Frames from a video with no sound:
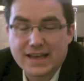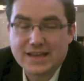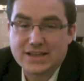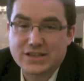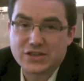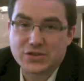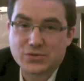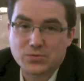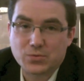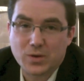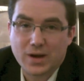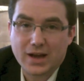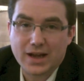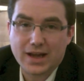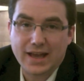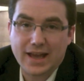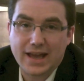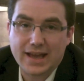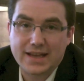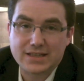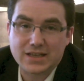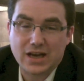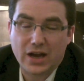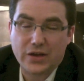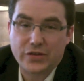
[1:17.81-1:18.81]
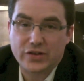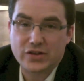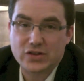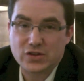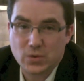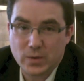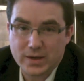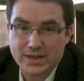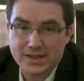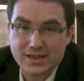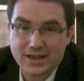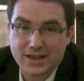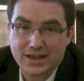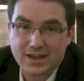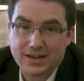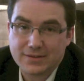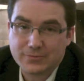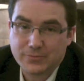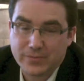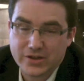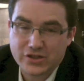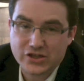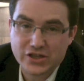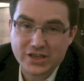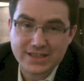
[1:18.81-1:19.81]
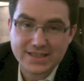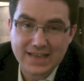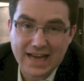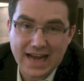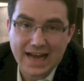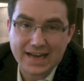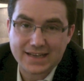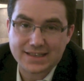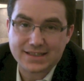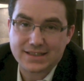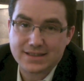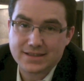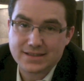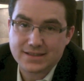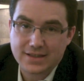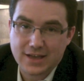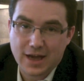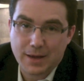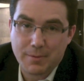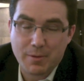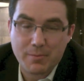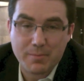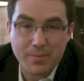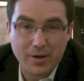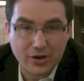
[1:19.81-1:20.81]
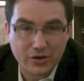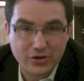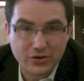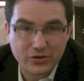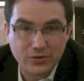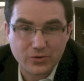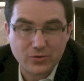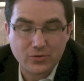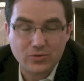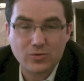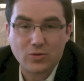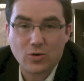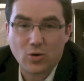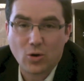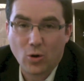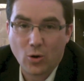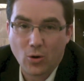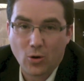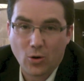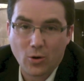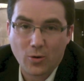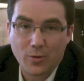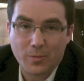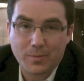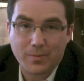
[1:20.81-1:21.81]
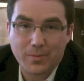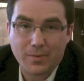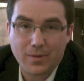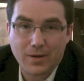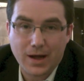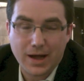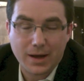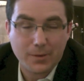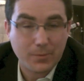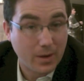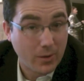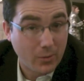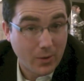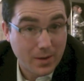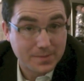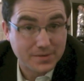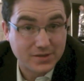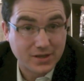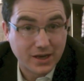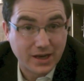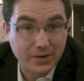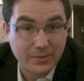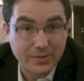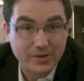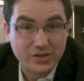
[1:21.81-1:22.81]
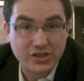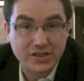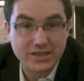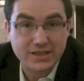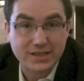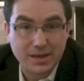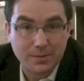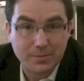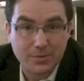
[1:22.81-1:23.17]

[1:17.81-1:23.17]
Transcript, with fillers: Easiest way is either Twitter, which is at Simon Bucknall, or uh, my website, which is